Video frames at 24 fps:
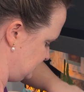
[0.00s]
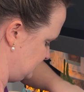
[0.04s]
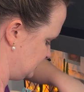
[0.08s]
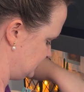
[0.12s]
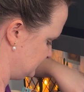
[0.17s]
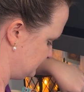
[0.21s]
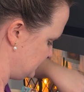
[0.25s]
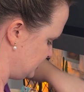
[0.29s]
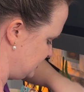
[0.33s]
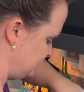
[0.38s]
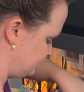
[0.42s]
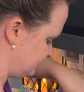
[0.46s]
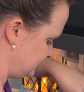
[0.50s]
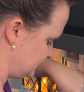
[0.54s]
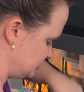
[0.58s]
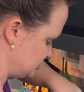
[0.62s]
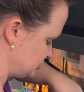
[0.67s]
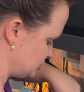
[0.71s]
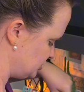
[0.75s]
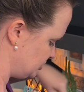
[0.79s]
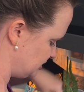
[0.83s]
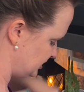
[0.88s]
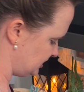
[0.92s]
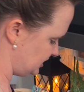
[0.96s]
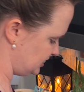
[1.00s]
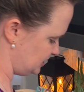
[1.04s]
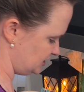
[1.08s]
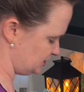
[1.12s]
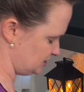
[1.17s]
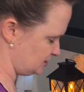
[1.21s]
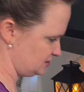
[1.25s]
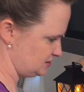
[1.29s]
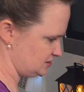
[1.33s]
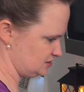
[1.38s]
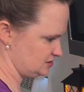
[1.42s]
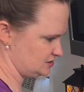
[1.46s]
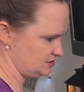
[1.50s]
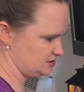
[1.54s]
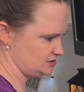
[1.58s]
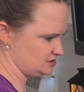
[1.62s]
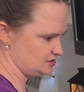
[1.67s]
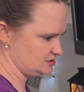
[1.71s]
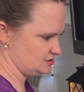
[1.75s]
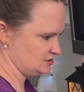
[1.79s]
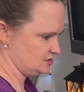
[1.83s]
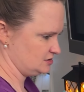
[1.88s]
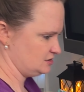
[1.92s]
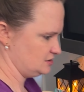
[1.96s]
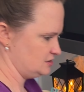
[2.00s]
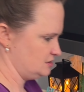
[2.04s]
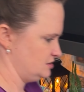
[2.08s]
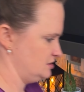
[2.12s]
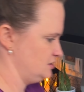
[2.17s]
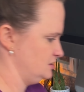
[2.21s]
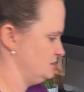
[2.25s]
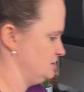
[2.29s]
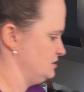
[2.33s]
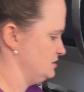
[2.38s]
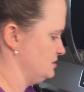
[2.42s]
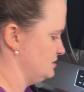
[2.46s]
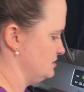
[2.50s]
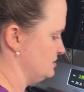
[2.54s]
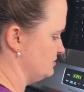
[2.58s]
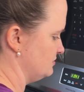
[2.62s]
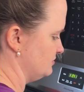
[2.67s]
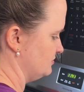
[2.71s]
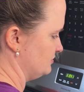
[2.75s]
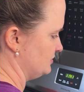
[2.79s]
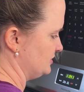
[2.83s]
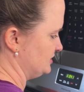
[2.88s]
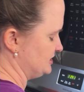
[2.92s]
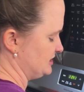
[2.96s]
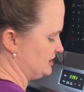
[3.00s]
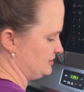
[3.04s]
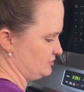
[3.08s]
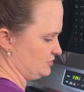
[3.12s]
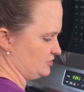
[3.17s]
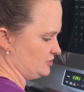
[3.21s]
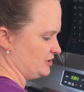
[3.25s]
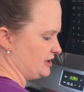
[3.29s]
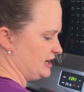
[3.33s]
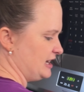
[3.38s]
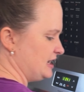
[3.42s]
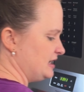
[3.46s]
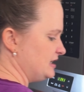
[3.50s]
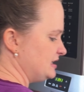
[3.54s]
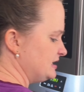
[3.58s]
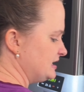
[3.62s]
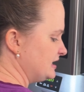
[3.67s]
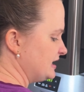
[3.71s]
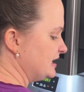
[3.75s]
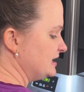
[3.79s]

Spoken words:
Let the meat finish cooking. We're done with our handy